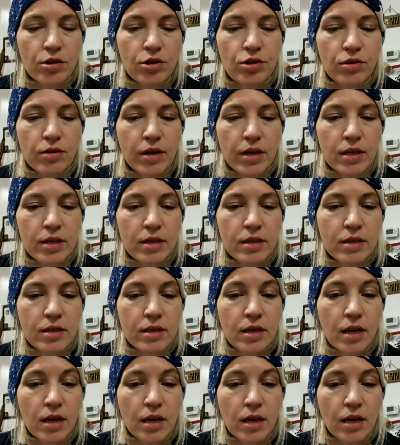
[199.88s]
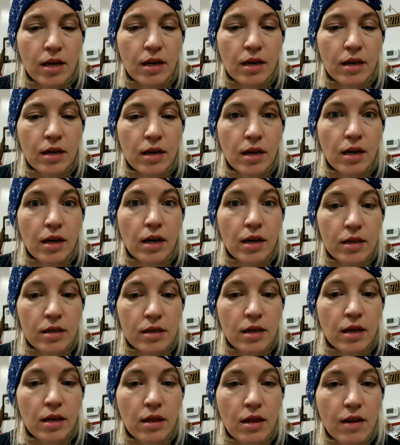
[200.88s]
you can see,
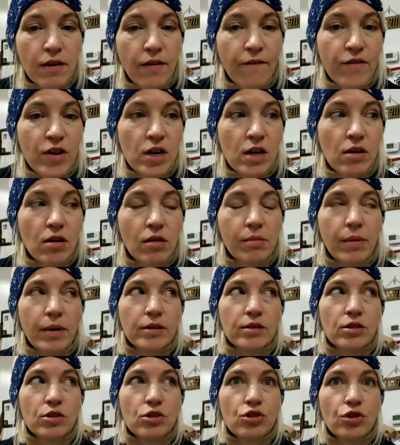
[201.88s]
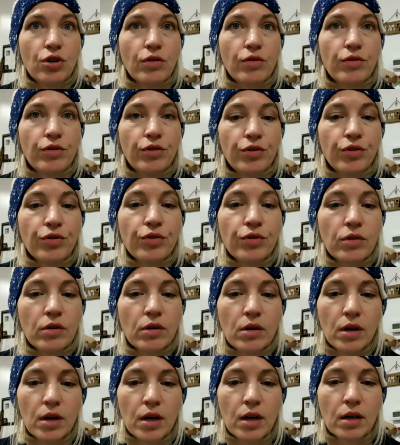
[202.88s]
as in this video I'm about to show you,
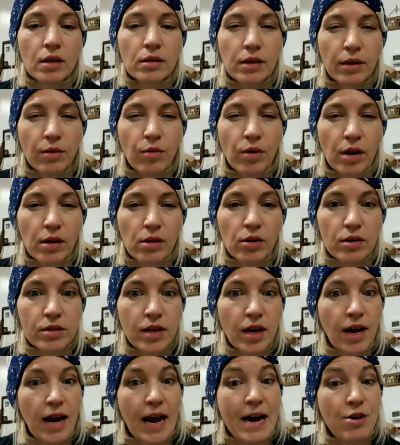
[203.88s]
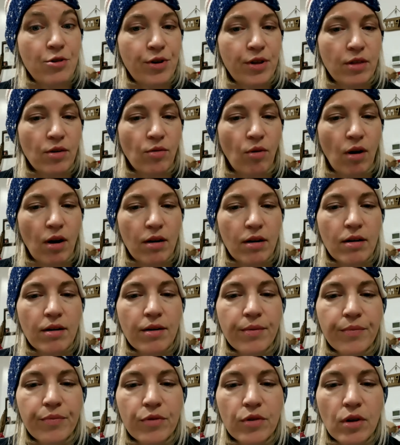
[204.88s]
like what it looks like out in the water.